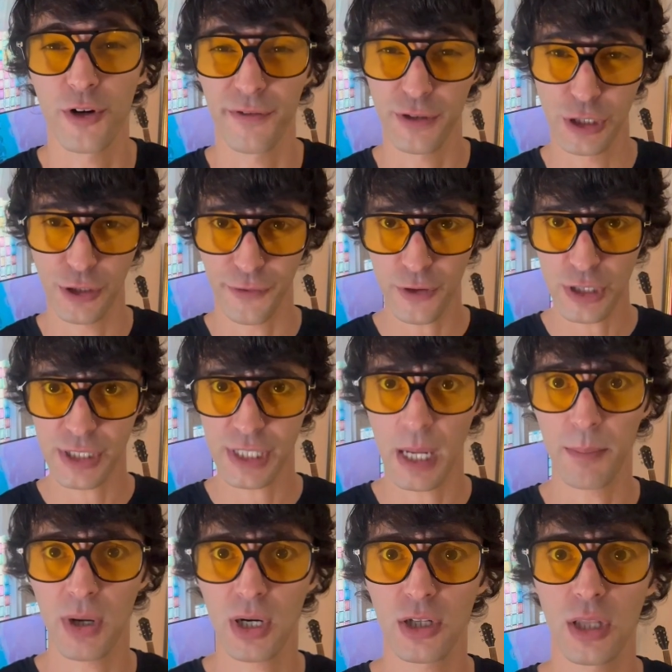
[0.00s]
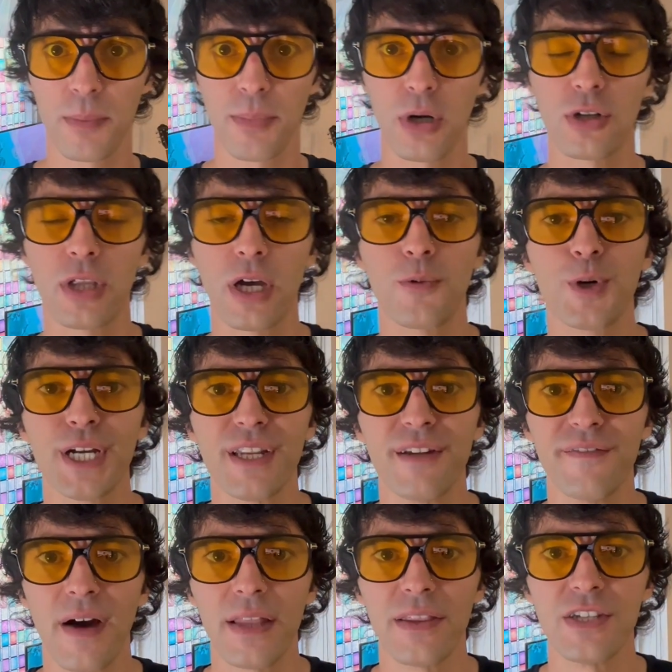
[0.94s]
If it's your first time, buckle up, buckle down. Where can you
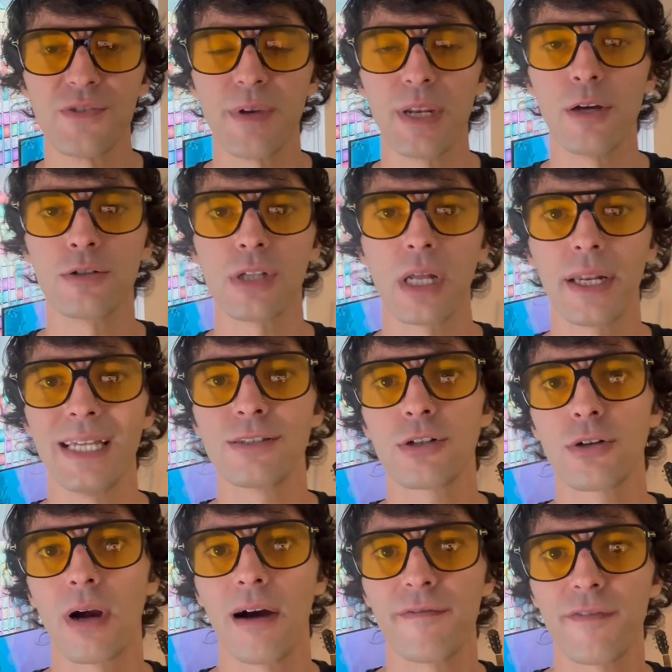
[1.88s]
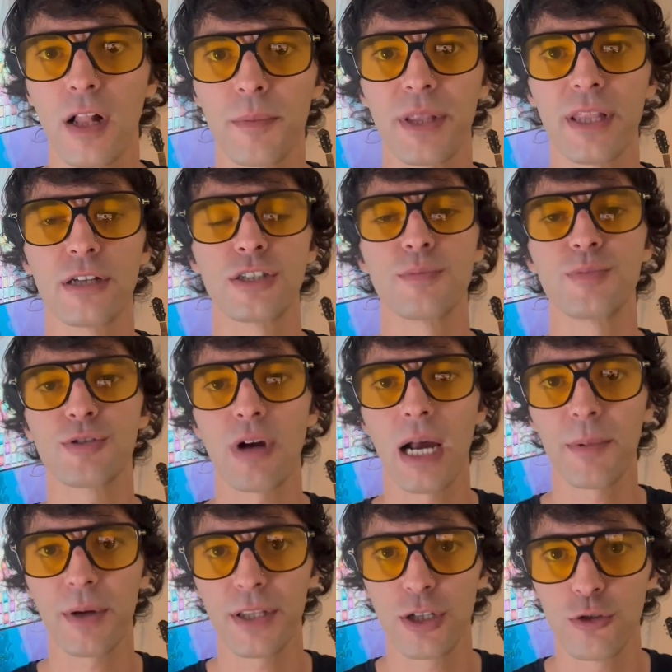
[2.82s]
find these videos on Instagram? Follow me there.
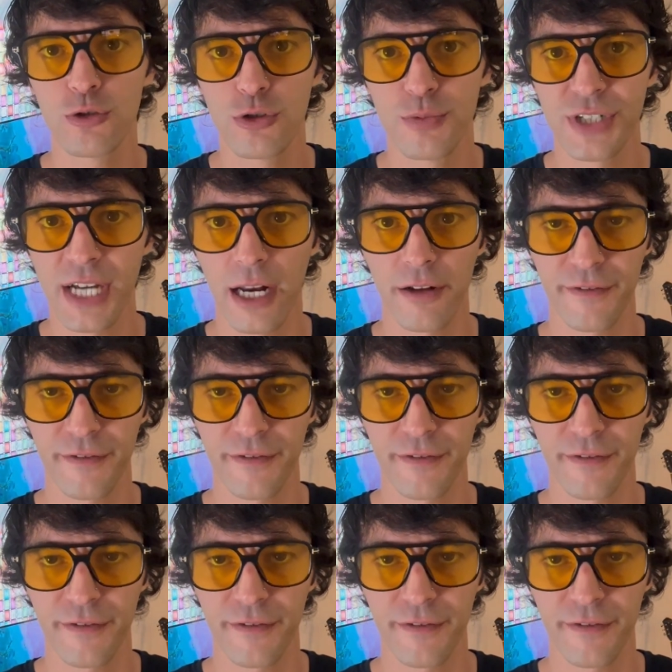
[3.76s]
Subscribe on the YouTube channel.